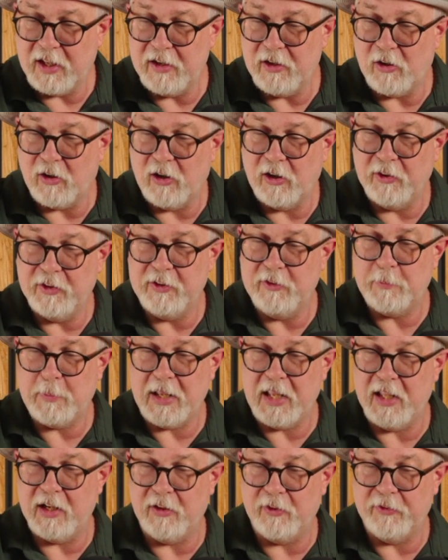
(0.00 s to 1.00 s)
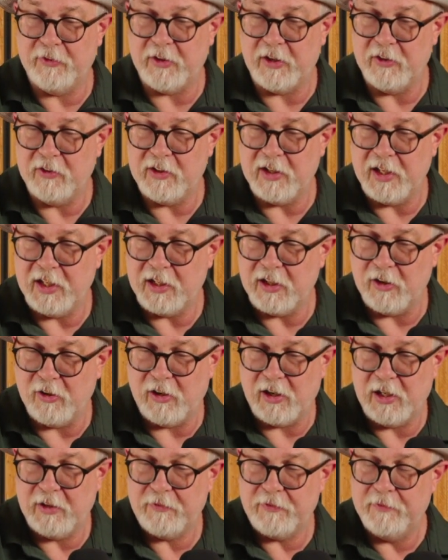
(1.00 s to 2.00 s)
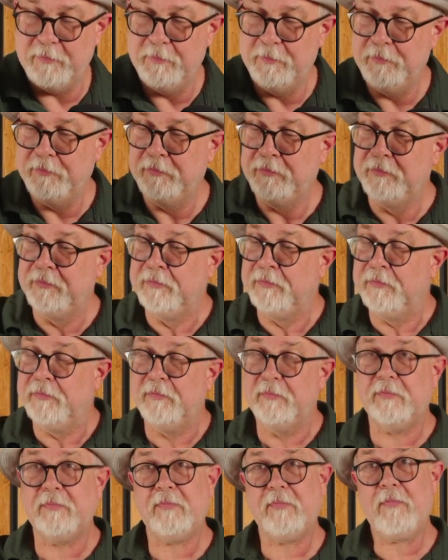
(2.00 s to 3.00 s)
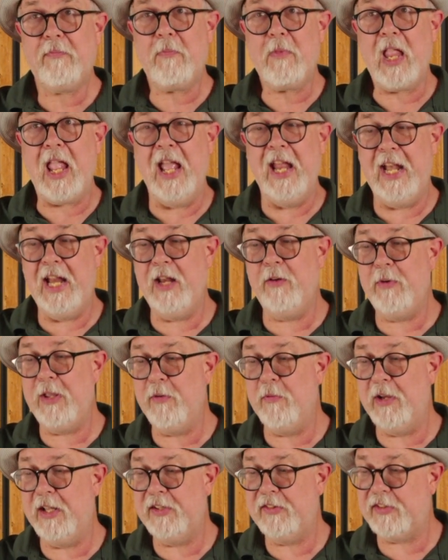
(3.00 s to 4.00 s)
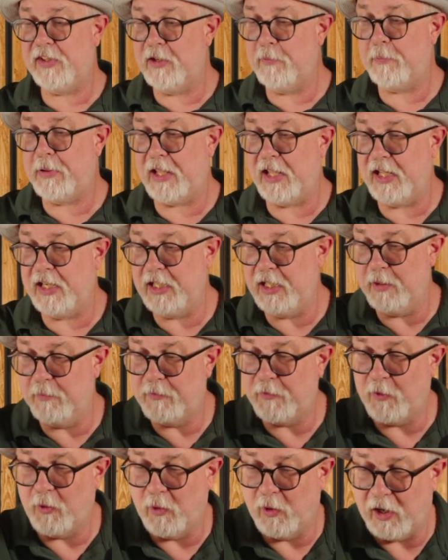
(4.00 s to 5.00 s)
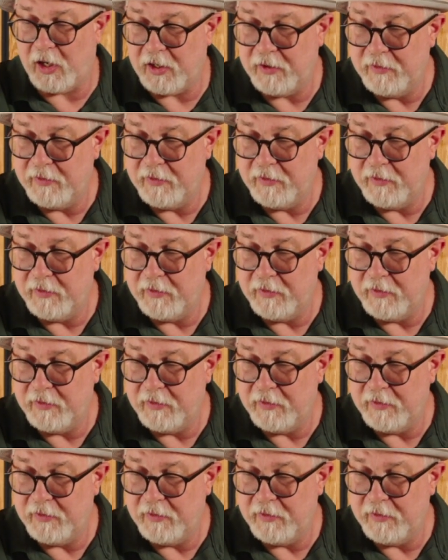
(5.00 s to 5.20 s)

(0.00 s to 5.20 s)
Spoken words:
all these panels that are taken off. And then we went to the Pentium 4.